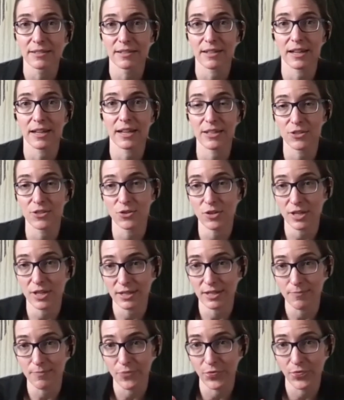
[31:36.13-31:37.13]
And so you
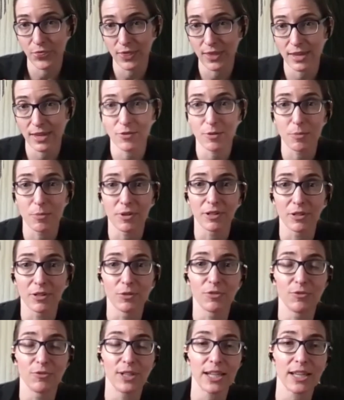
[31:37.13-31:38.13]
can give them a little
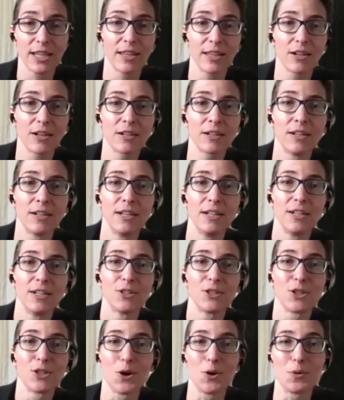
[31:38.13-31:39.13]
flick there
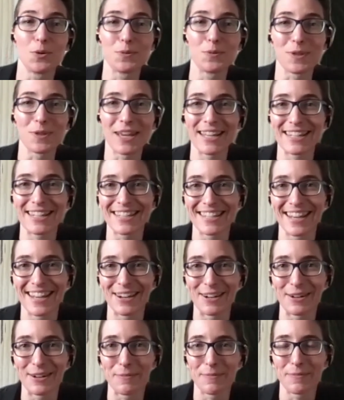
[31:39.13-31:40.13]
yeah, so that
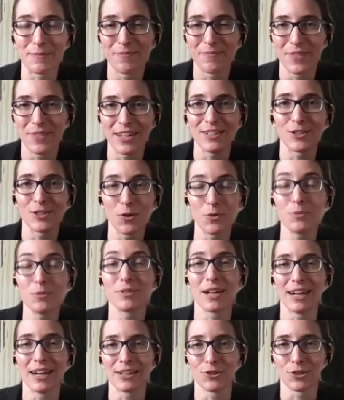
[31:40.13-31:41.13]
um, they don't
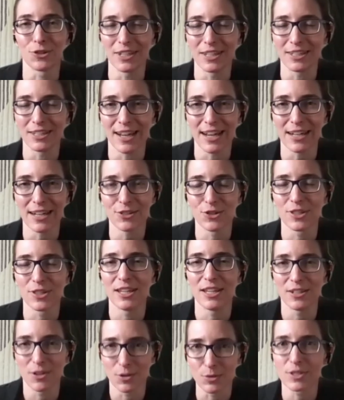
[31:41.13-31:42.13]
actually attach and
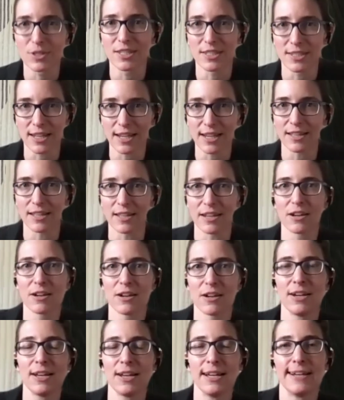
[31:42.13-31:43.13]
they don't stay
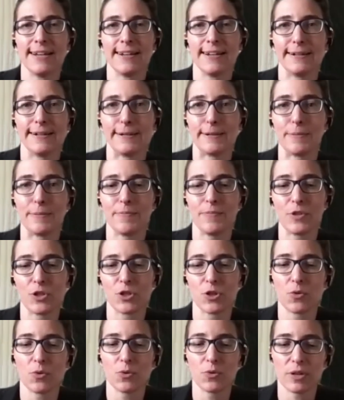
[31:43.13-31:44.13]
there. Um,
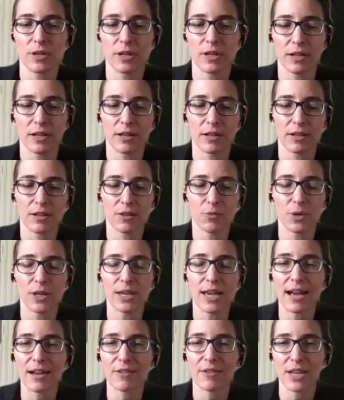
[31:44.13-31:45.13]
so we
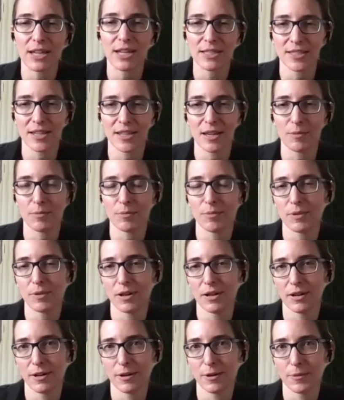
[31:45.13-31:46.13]
have that same
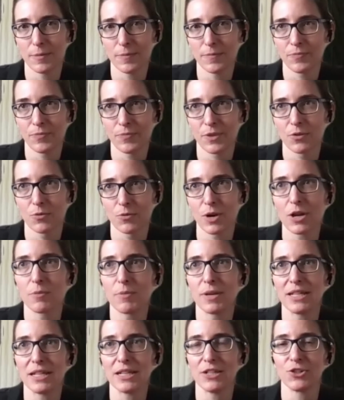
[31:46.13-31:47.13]
um,
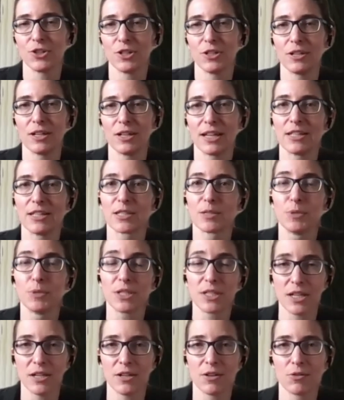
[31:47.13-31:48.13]
recommendation against
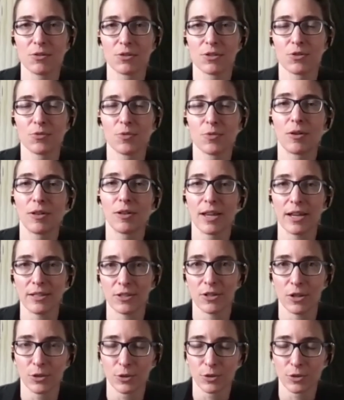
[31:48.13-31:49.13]
mosquitoes to wear light mm-hmm.
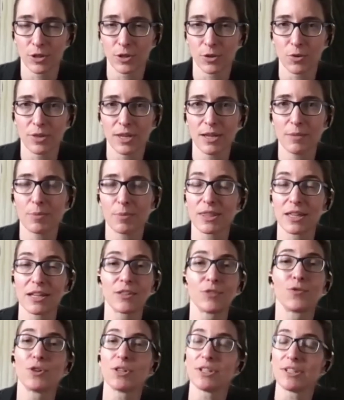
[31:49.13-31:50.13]
colored mm-hmm. clothing, but that's
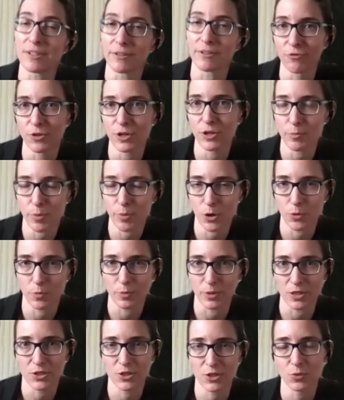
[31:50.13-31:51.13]
for different
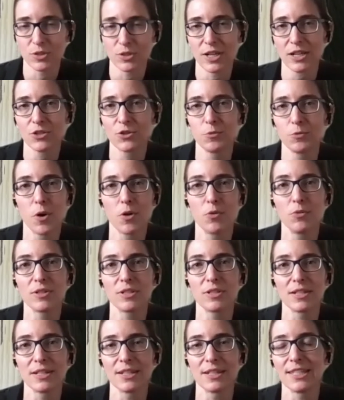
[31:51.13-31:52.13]
purpose. So ticks won't
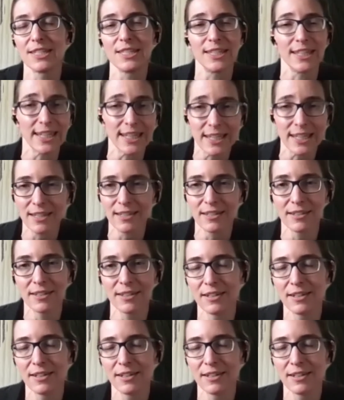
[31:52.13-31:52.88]
see